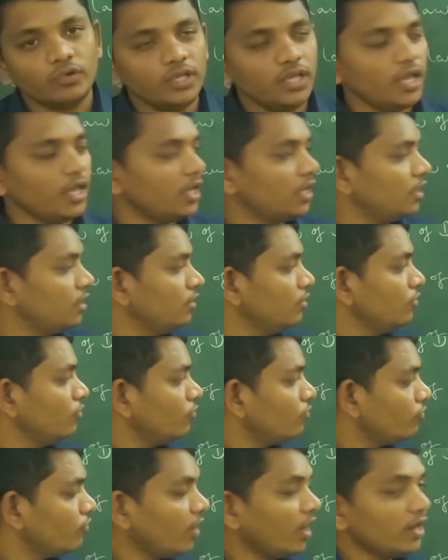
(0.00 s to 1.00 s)
Okay.
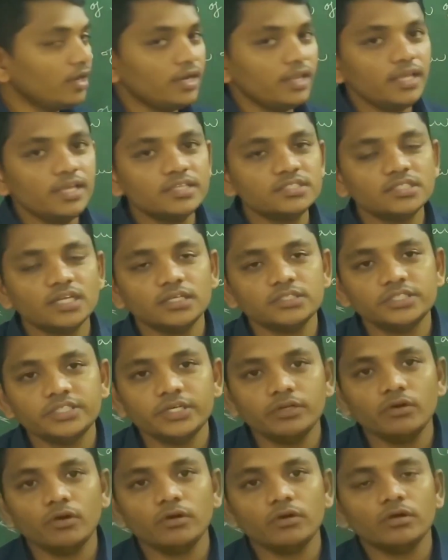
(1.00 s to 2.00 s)
What is the
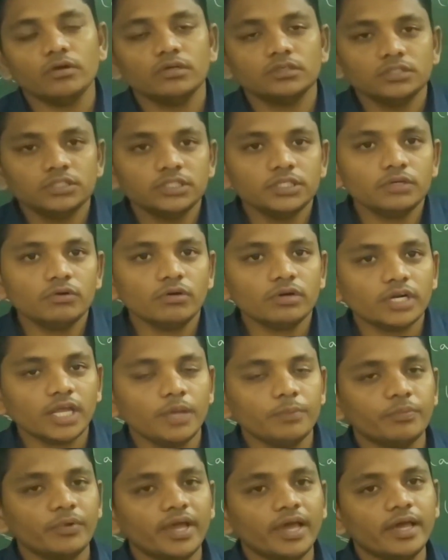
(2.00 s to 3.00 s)

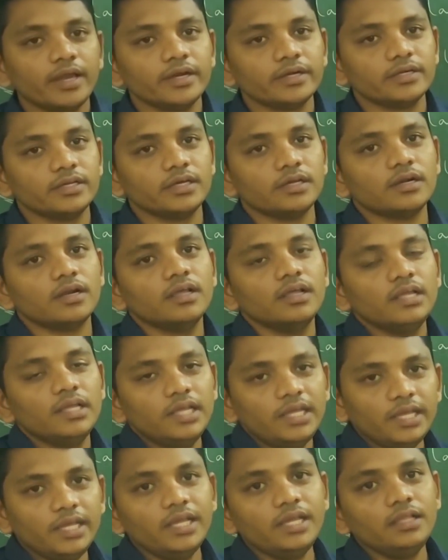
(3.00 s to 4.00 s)
genotype character
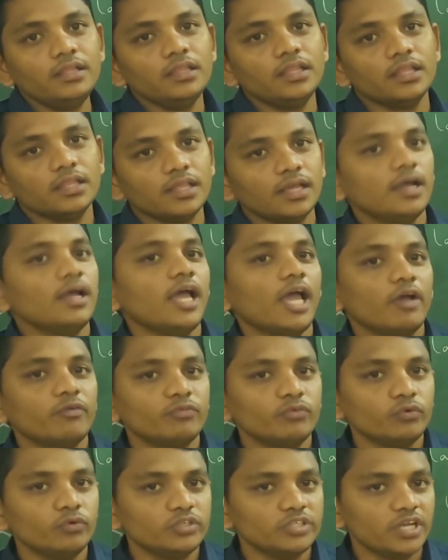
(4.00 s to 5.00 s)
in the
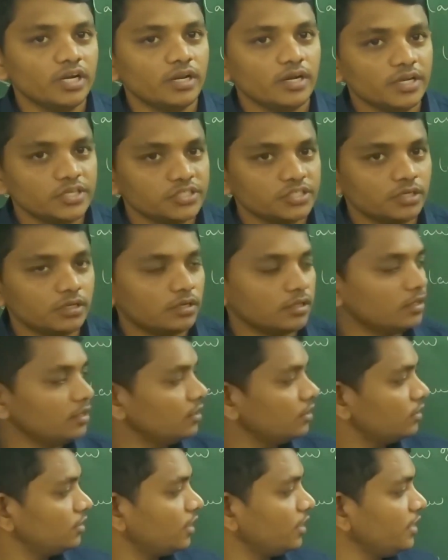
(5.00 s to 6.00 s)
F2 generation?
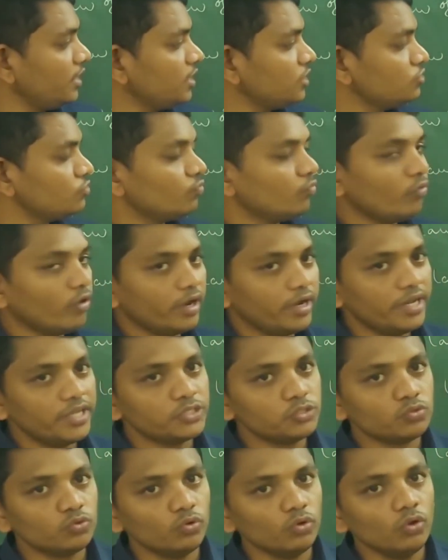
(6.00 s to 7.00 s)
That is
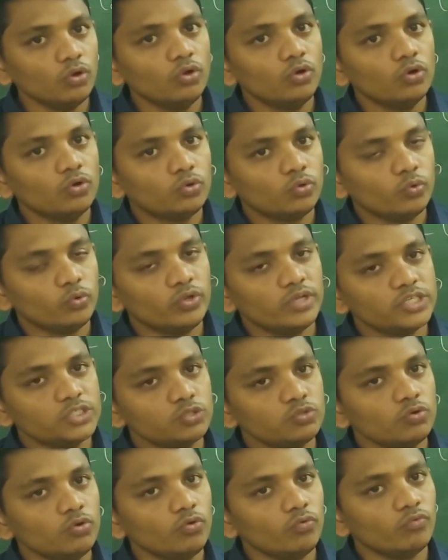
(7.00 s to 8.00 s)

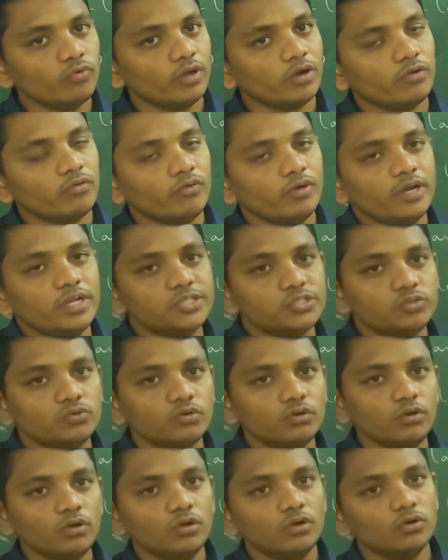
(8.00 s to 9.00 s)
1:2:1.
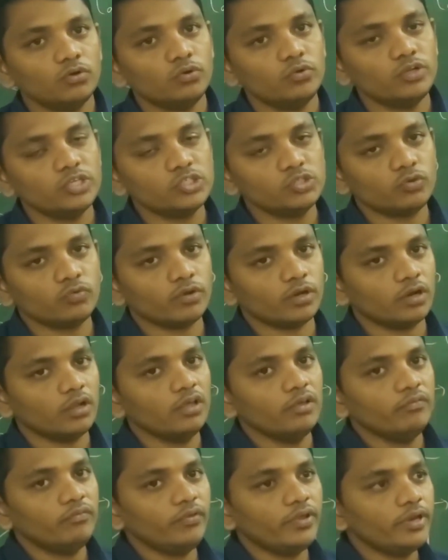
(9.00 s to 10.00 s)
1:2:1.
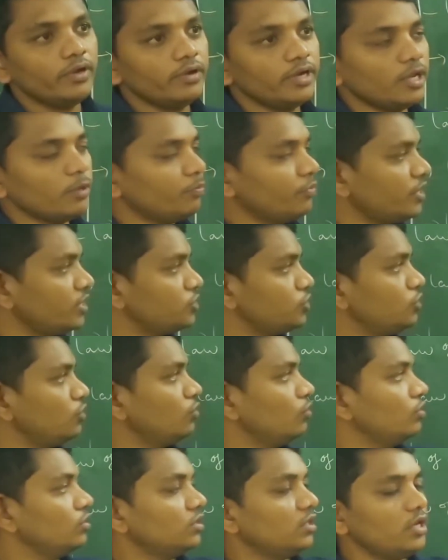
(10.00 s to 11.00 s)
Phenotype ratio
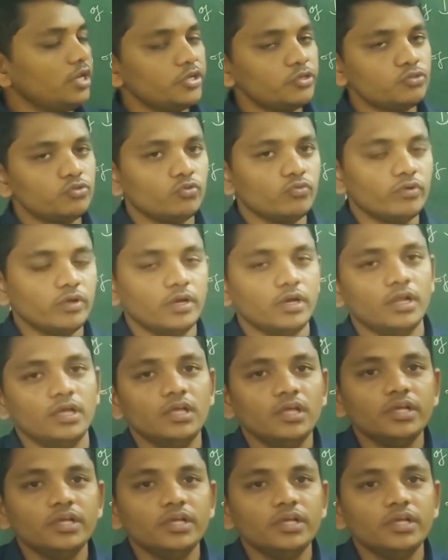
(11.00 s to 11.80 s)
3:1.